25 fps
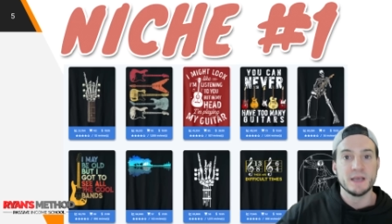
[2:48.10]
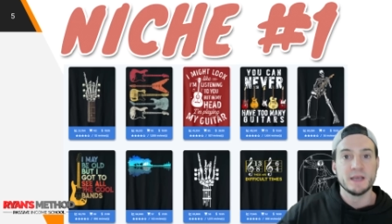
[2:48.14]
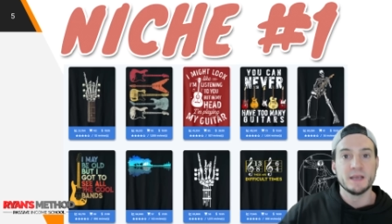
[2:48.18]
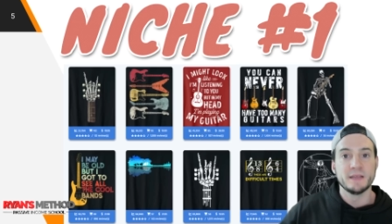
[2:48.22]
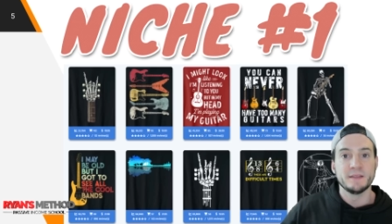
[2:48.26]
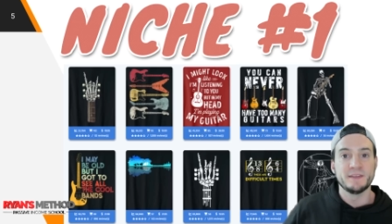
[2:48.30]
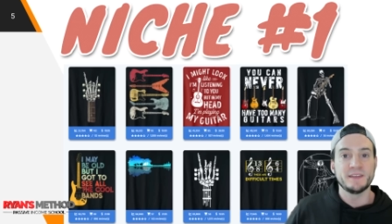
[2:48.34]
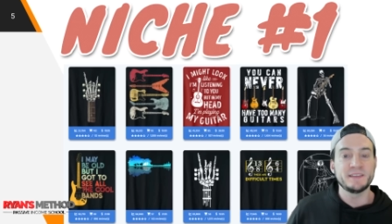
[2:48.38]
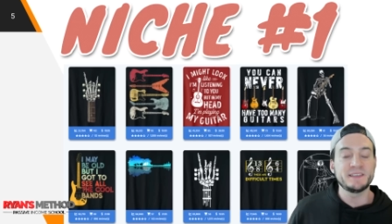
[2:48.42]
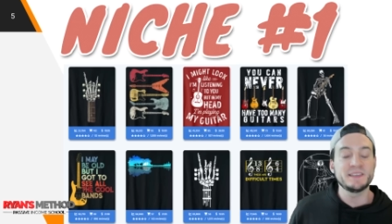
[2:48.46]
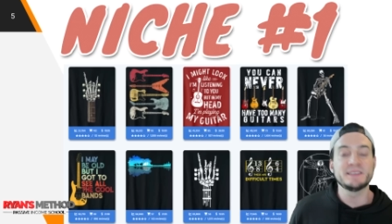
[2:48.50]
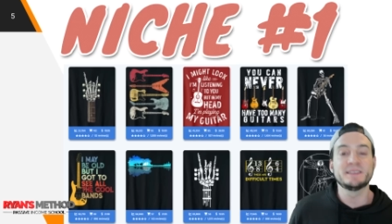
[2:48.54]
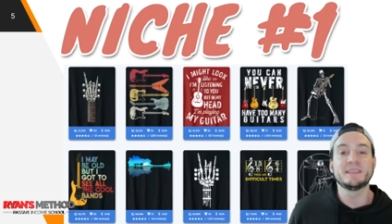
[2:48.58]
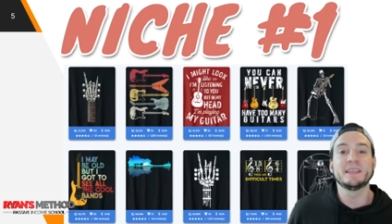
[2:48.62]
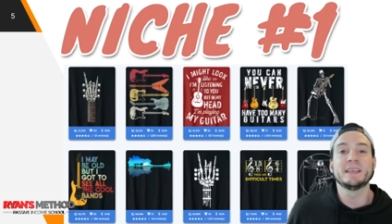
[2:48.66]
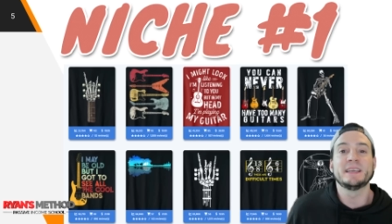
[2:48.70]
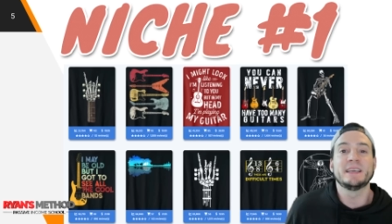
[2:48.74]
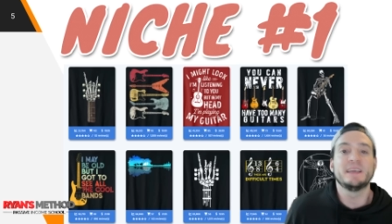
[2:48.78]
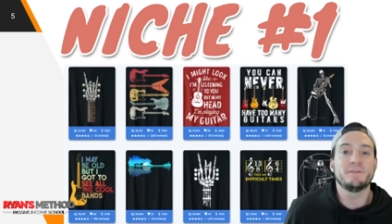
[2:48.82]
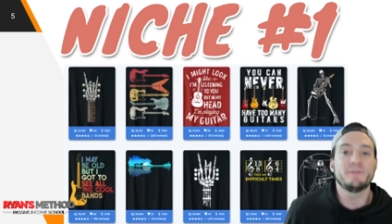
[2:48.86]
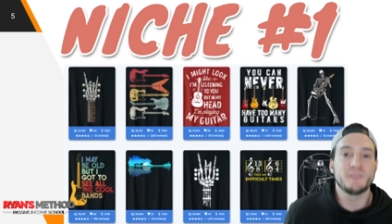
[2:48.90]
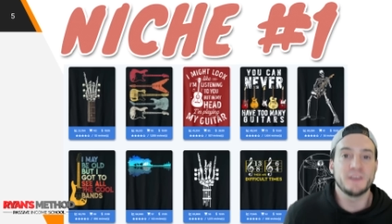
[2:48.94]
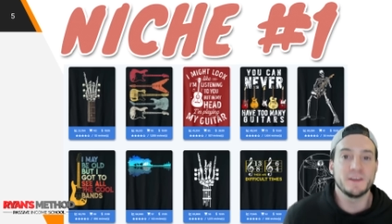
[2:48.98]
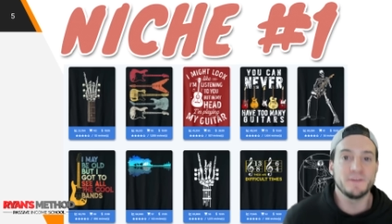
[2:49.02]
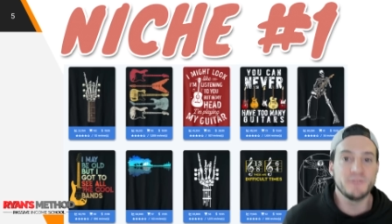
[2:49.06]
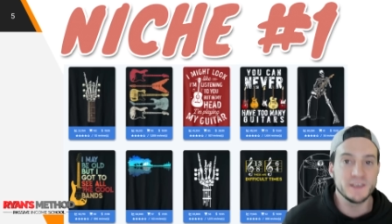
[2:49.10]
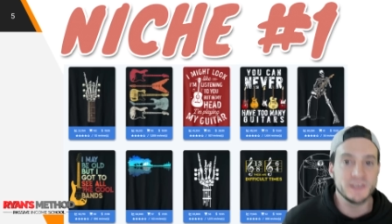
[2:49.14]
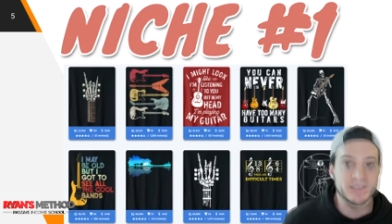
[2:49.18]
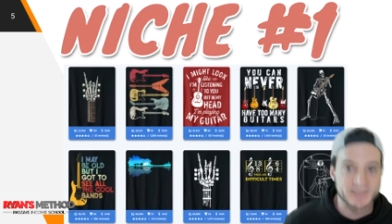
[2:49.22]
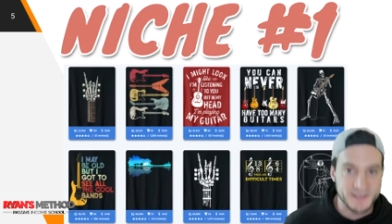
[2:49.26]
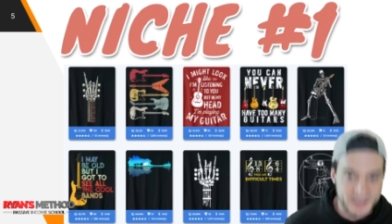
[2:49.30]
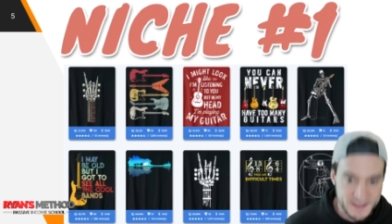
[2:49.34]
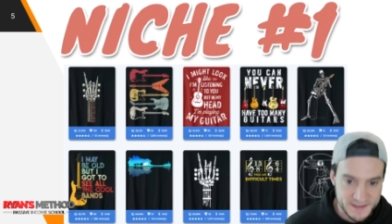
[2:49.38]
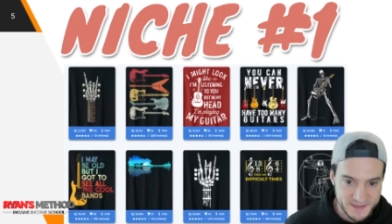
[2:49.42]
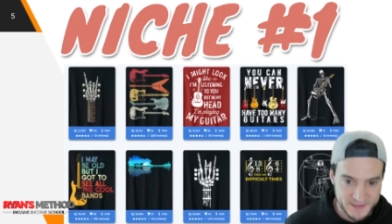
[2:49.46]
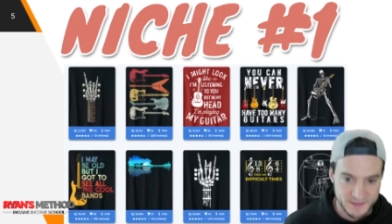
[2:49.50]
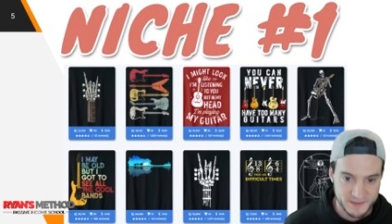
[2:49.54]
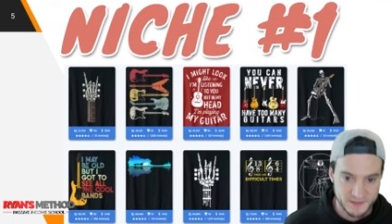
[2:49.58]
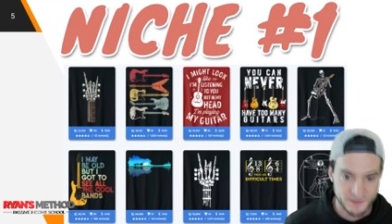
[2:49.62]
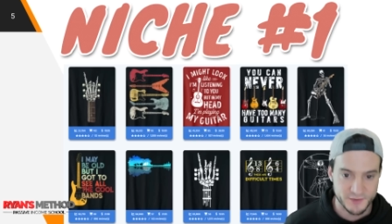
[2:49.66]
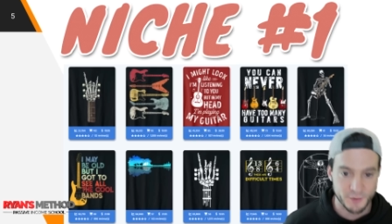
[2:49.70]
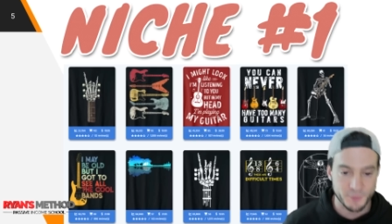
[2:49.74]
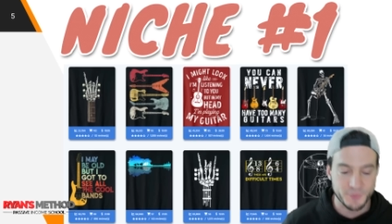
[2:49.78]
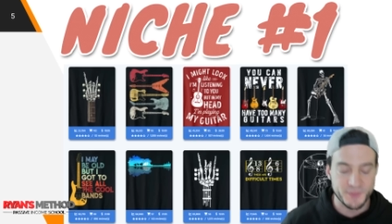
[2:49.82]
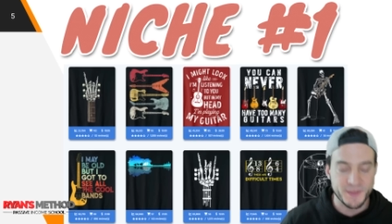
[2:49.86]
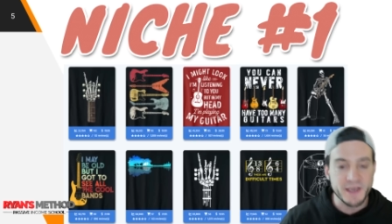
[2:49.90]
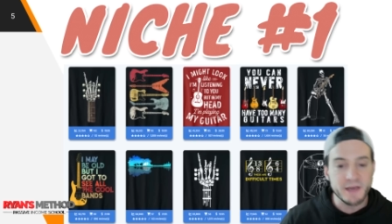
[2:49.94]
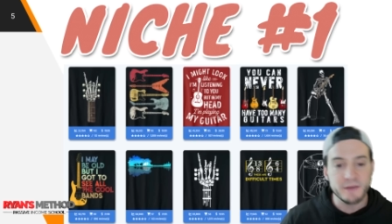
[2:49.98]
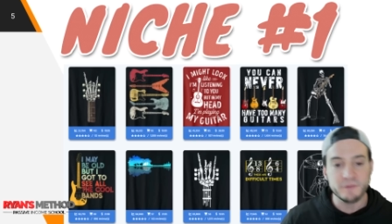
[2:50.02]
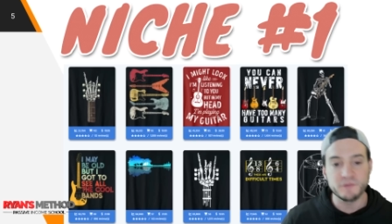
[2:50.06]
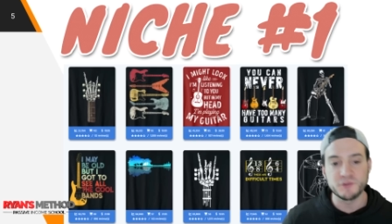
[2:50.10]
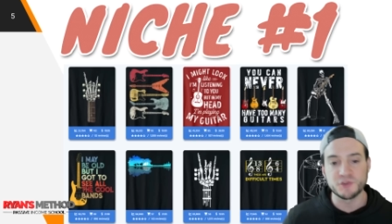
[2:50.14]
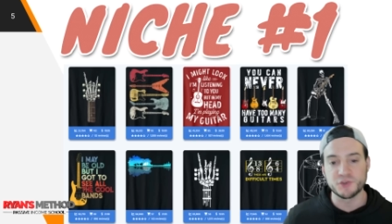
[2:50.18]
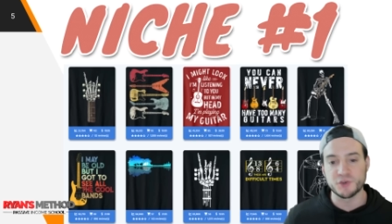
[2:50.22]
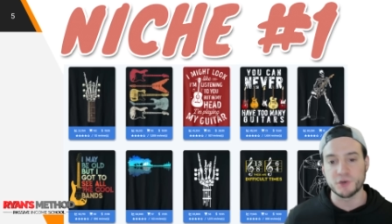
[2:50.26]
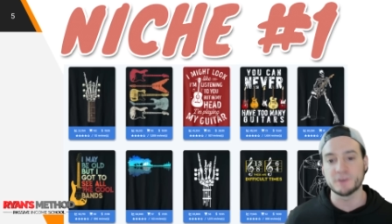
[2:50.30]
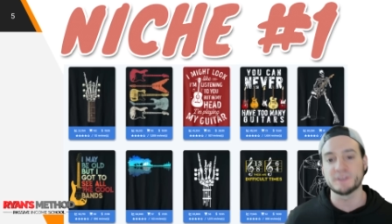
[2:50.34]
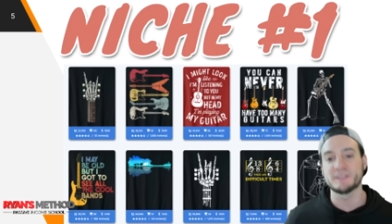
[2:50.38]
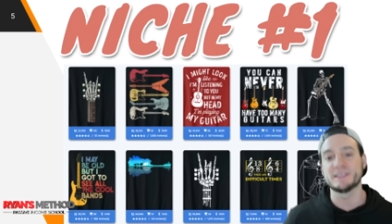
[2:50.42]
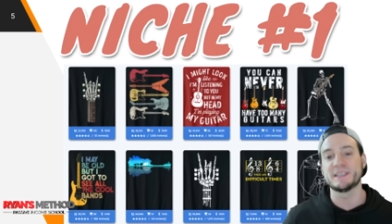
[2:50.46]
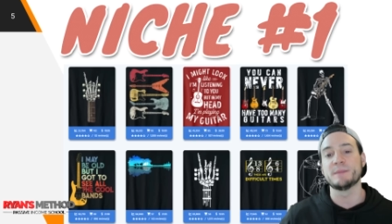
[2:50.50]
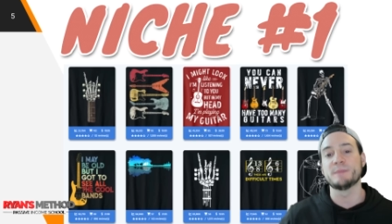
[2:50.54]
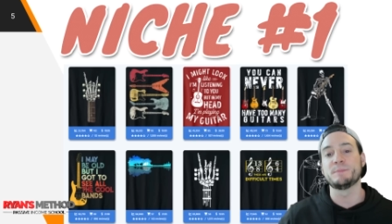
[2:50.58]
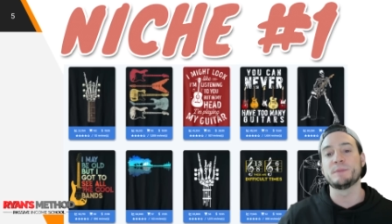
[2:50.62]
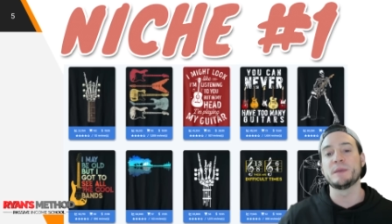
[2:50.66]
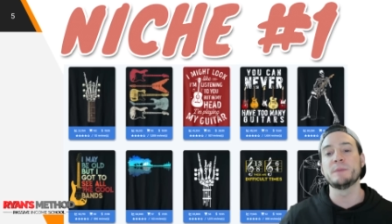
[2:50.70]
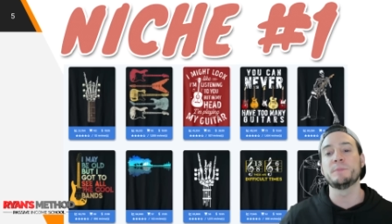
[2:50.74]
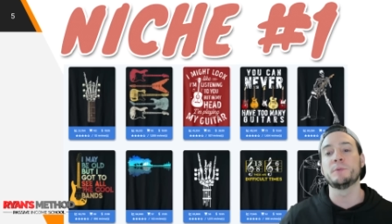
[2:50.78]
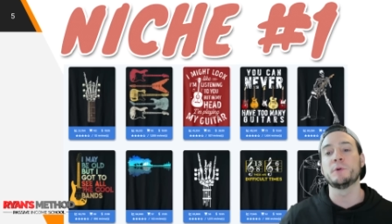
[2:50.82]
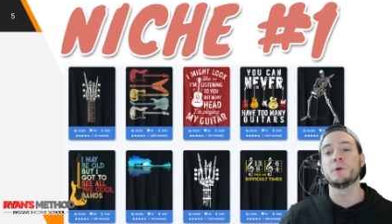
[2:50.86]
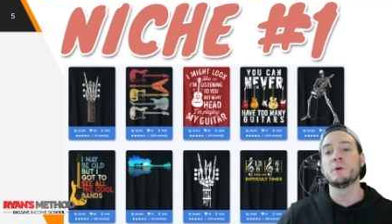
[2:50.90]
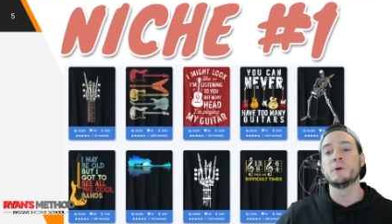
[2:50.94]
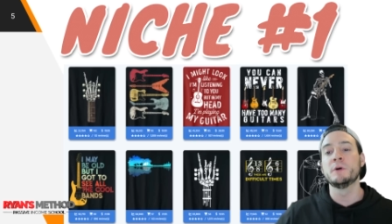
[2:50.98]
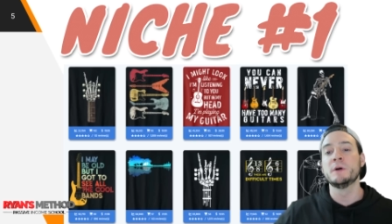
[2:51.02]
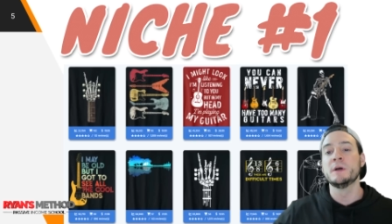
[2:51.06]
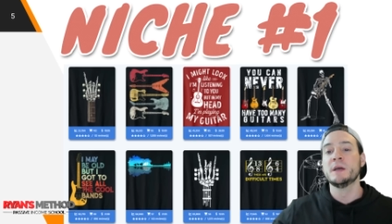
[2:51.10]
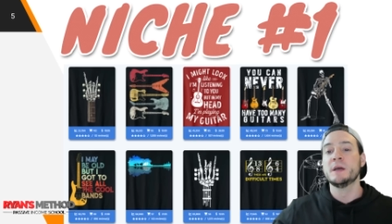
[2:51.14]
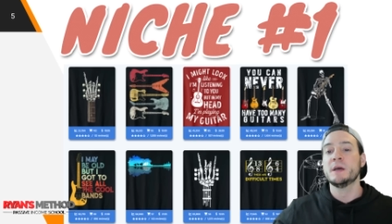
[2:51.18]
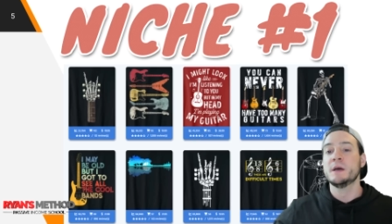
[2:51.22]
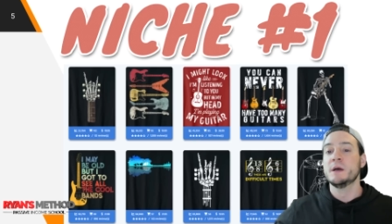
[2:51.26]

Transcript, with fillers: this is the gift giving season. So think of shirts that people